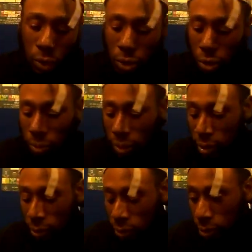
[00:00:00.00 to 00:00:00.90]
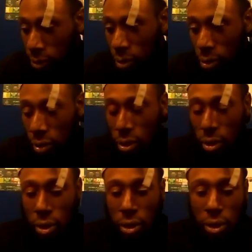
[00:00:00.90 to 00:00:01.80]
You know what I mean?
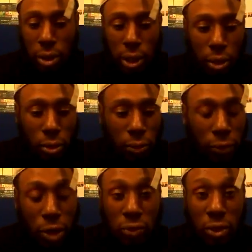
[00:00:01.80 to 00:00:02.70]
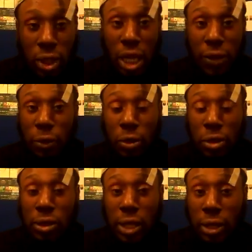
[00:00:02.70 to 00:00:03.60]
Now, the first thing that you have to
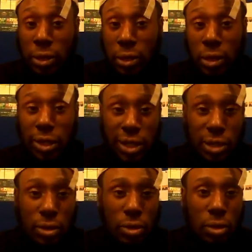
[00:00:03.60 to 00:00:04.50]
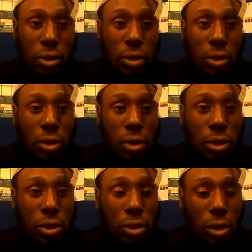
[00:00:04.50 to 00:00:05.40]
understand is,
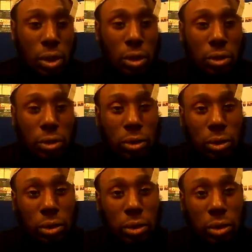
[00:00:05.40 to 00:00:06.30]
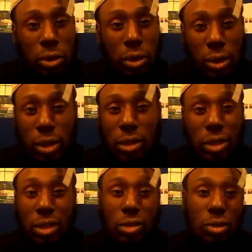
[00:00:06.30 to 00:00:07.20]
yeah, this
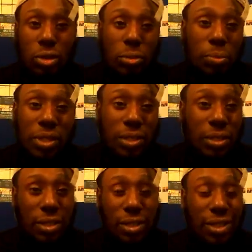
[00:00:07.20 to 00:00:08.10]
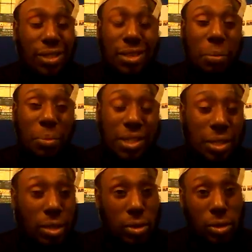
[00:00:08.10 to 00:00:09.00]
is just business. It's a
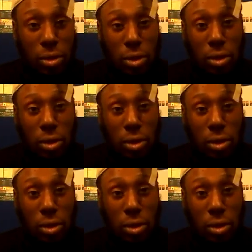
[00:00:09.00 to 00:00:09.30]
business.